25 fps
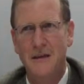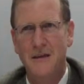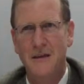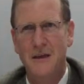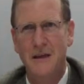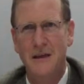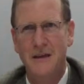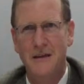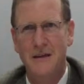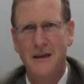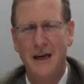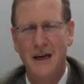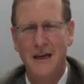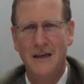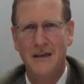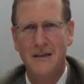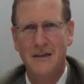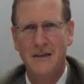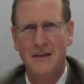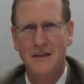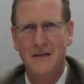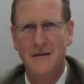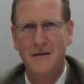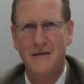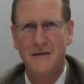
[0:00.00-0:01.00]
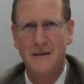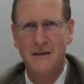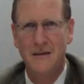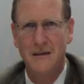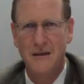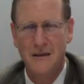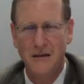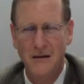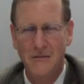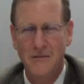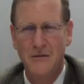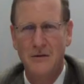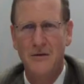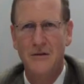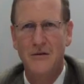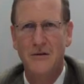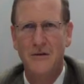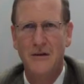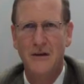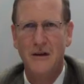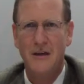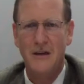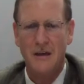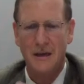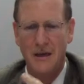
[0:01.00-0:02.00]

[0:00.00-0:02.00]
the text, the scripture,